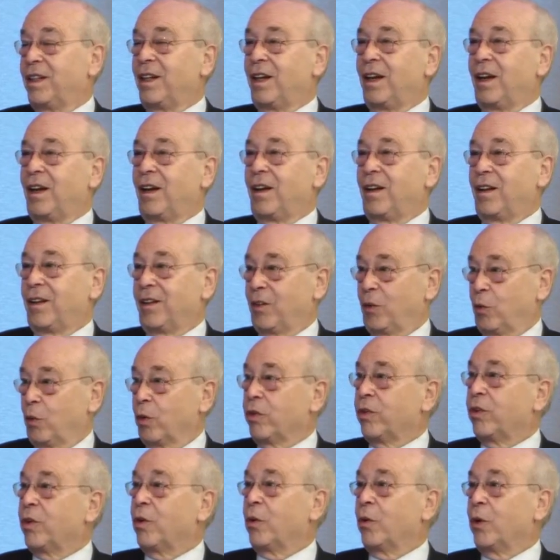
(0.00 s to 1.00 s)
uh,
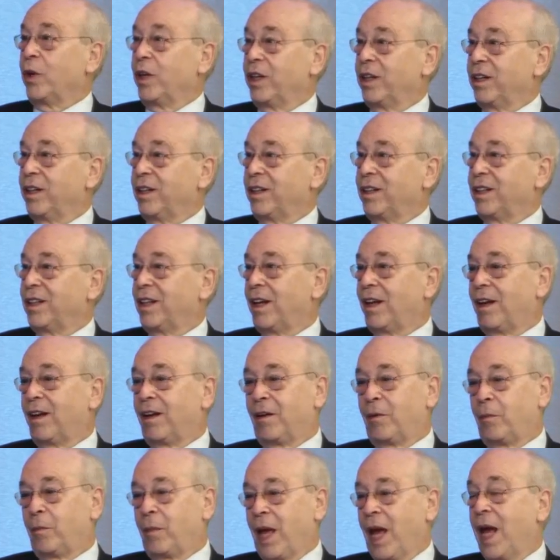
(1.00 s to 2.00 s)
North Korea
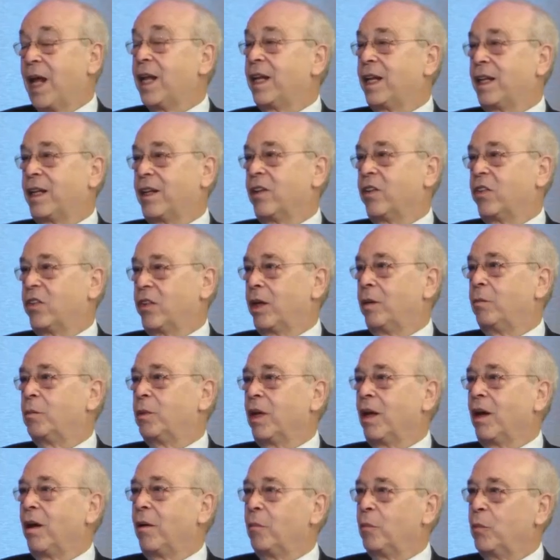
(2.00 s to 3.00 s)
um, and at the same
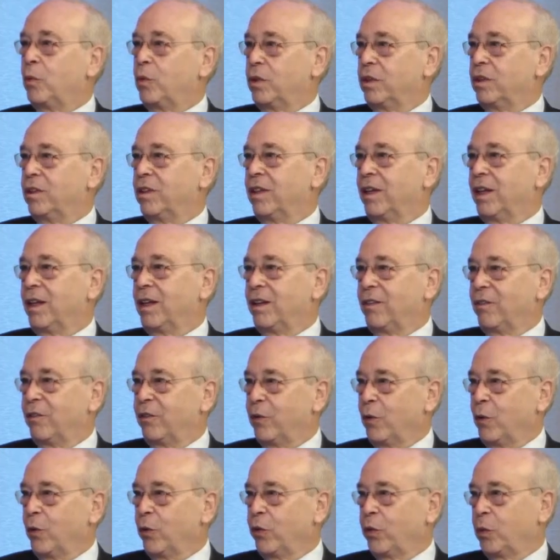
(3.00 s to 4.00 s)
time would lend
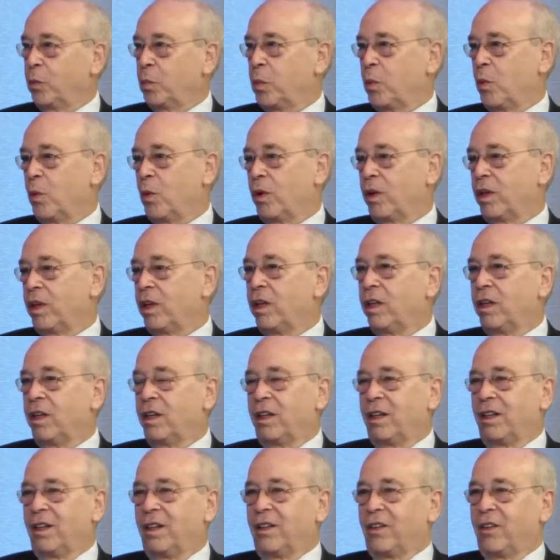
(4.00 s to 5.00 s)
full support
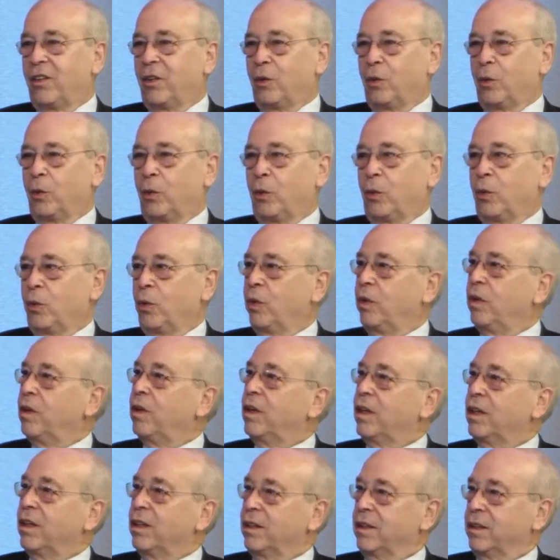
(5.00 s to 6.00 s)
to
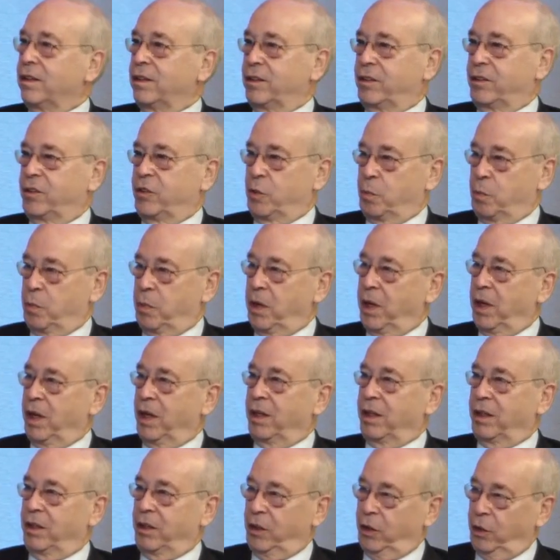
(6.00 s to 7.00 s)
uh,
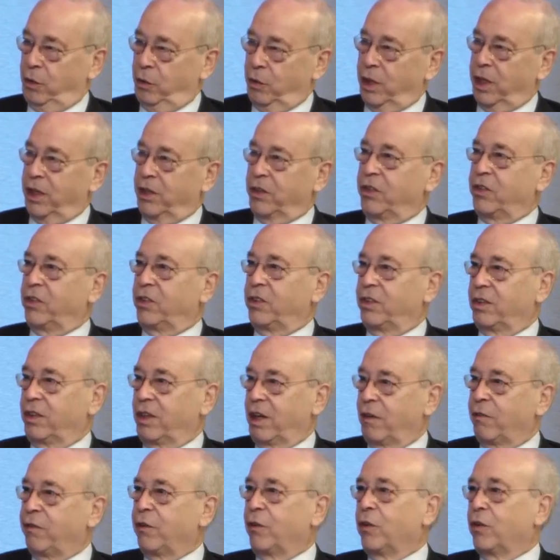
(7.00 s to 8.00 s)
Japan U.S.
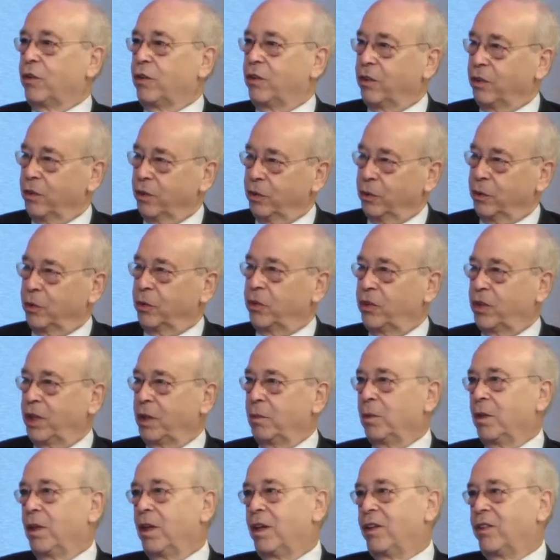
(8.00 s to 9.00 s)
effort to
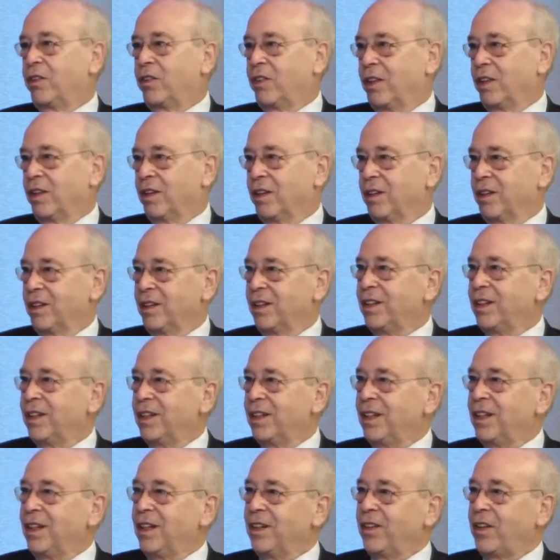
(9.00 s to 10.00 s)
stabilize the
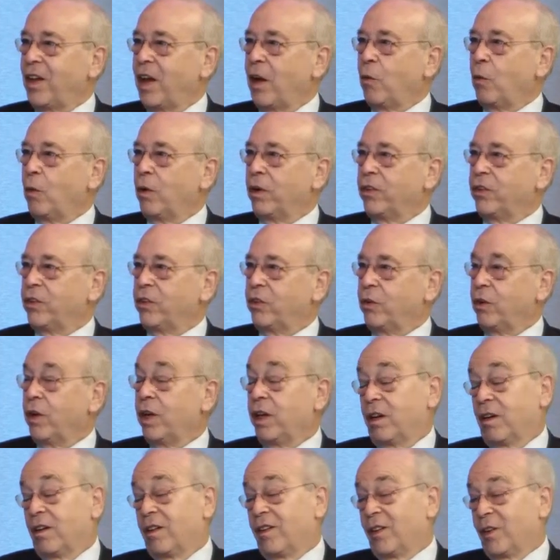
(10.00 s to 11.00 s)
Taiwan
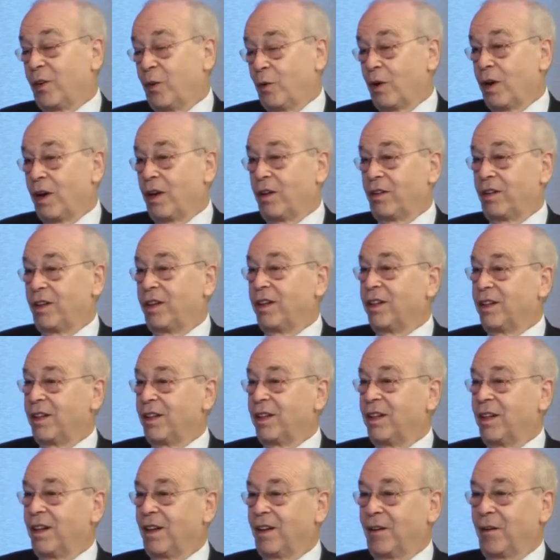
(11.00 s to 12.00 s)
Strait on the ground that
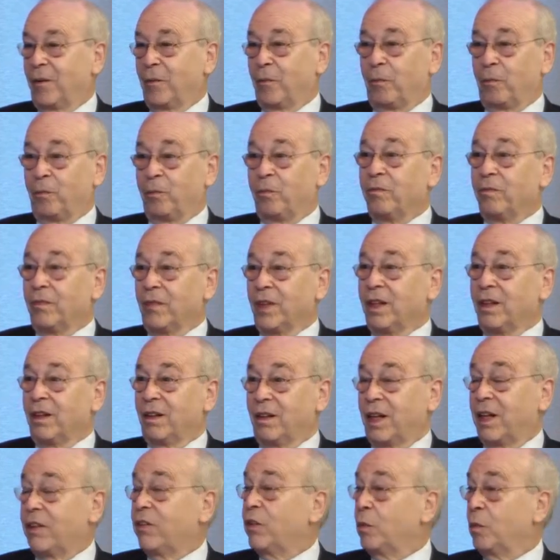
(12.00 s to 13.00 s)
um,
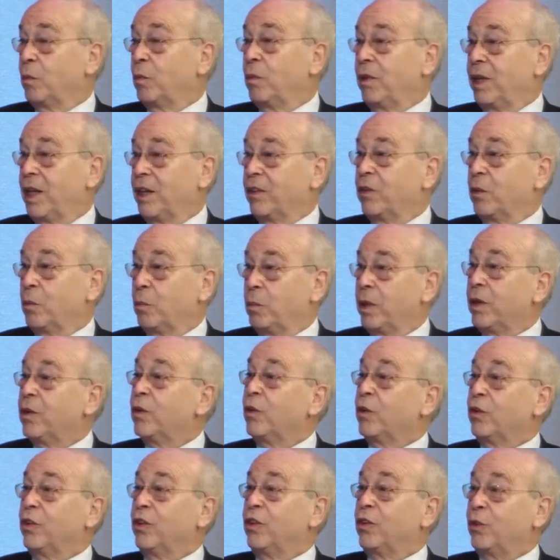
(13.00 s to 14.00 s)
that's a that's a
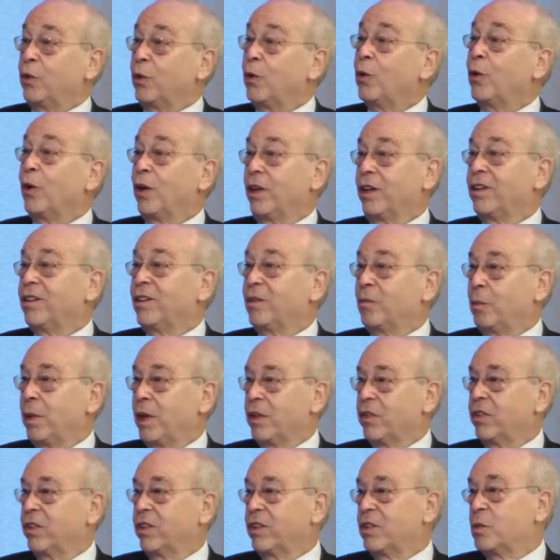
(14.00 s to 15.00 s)
better deterrent
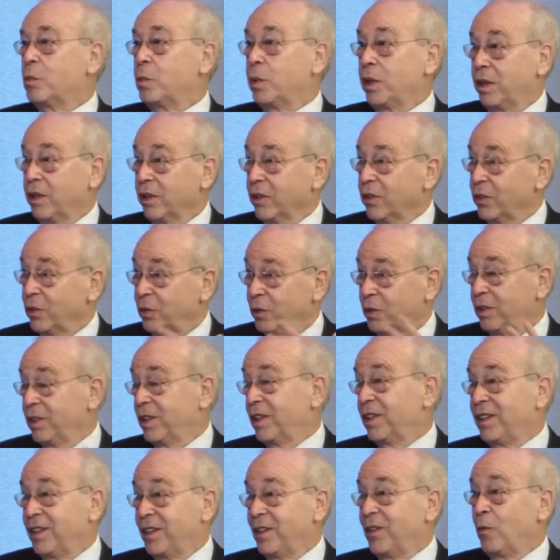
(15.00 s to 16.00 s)
message because
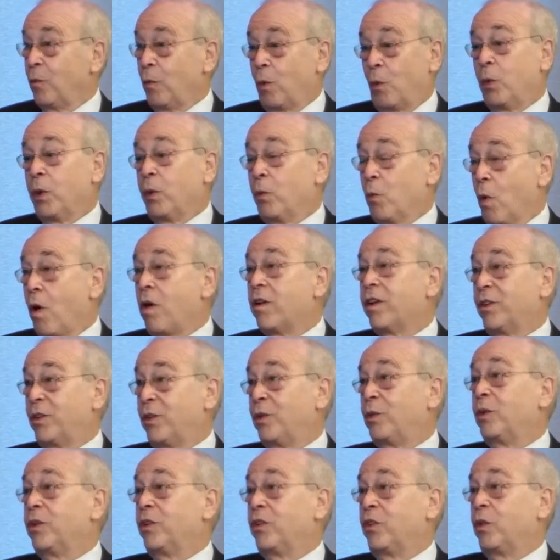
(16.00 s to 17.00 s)
what we want to
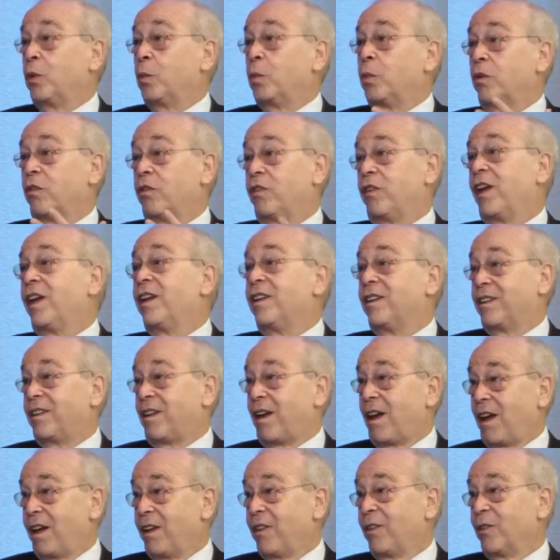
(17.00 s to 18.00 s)
do is to prevent
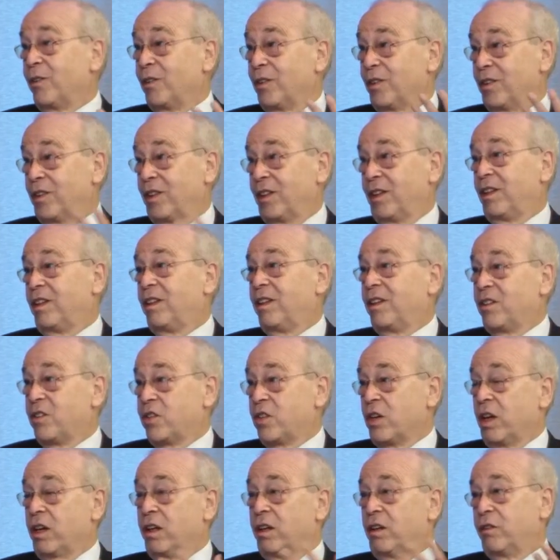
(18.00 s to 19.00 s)
either
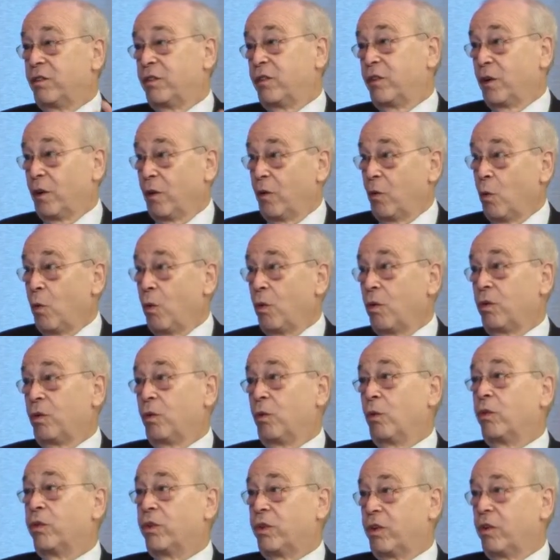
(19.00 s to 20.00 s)
China from, or
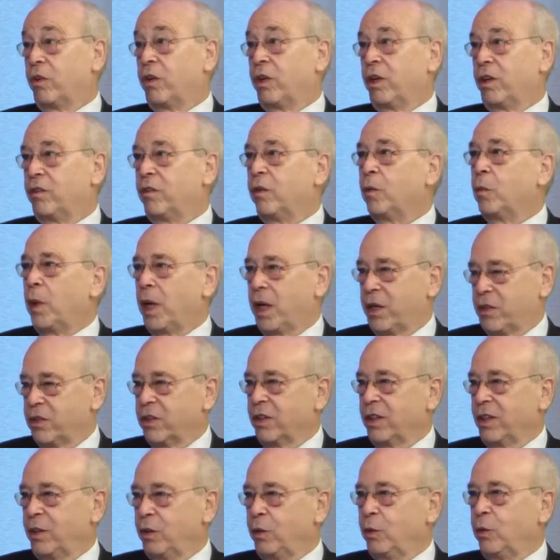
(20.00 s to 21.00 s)
North Korea from
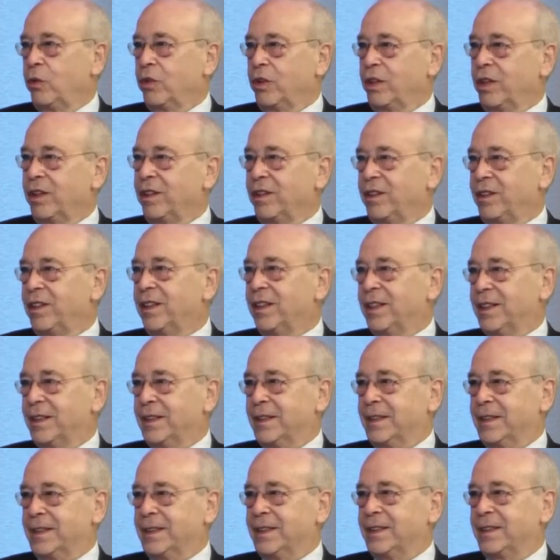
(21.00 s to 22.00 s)
actually using
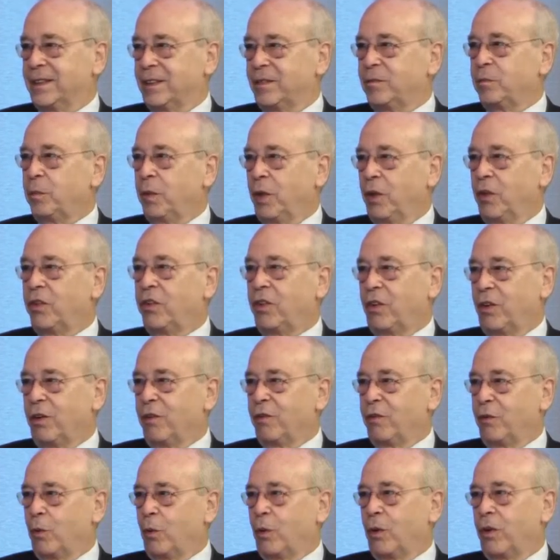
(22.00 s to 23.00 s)
uh, military
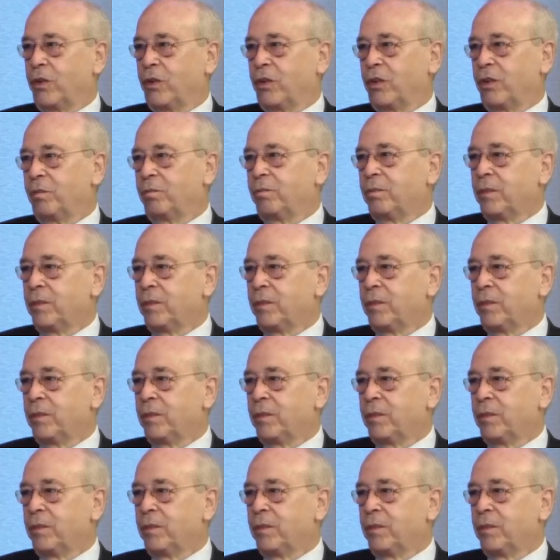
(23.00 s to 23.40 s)
force.